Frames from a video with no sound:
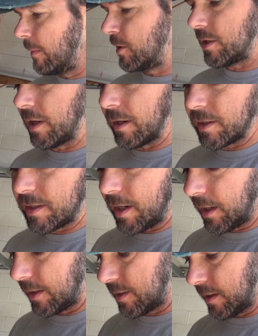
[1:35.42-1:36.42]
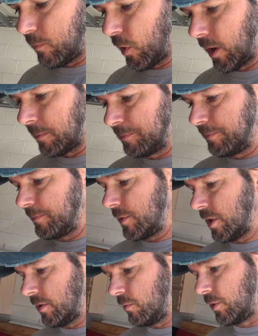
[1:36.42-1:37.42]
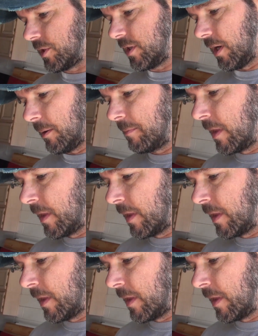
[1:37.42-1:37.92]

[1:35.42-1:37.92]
just gonna stick it somewhere, so we'll see.